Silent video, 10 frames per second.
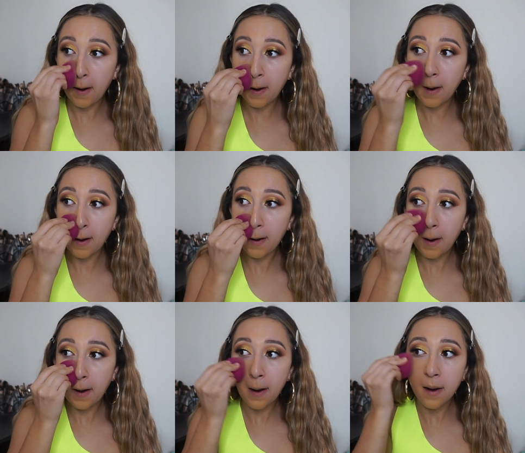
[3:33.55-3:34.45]

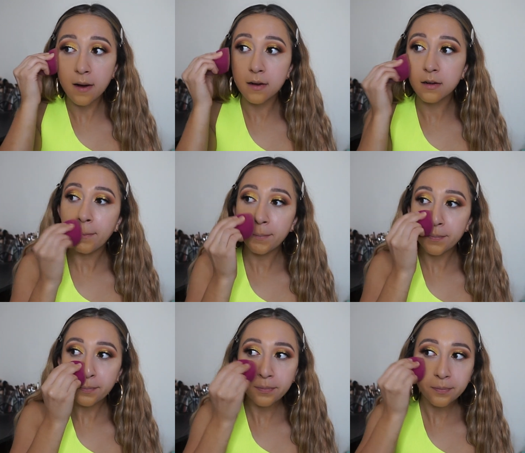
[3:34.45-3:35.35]

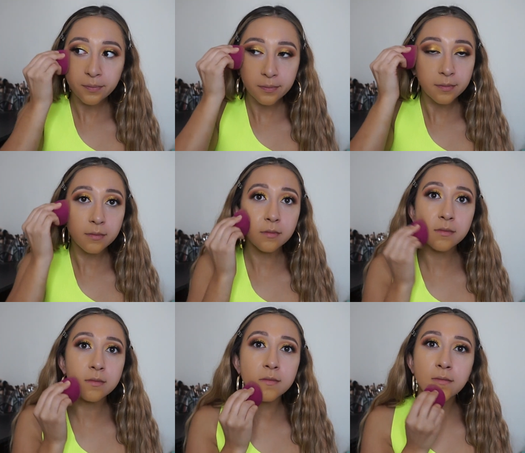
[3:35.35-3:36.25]

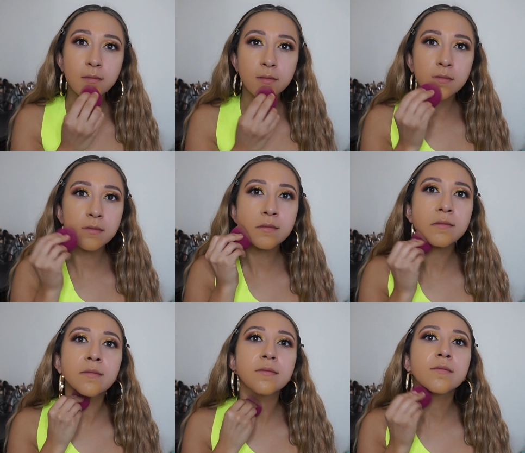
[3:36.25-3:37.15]

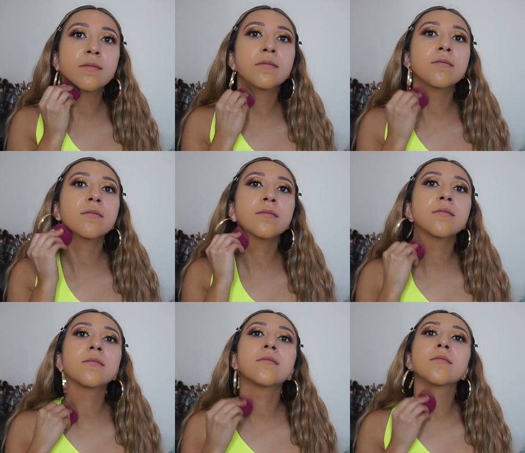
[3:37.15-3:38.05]

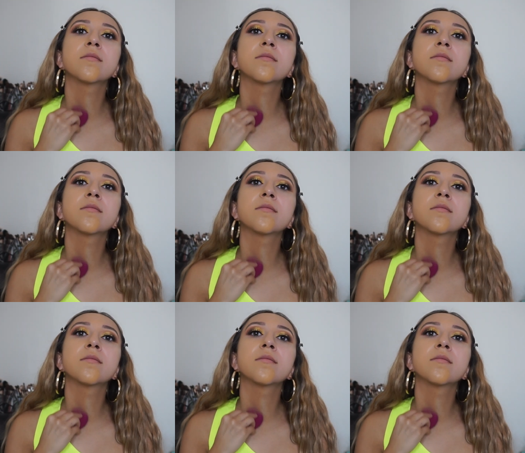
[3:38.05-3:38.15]
(no one is talking)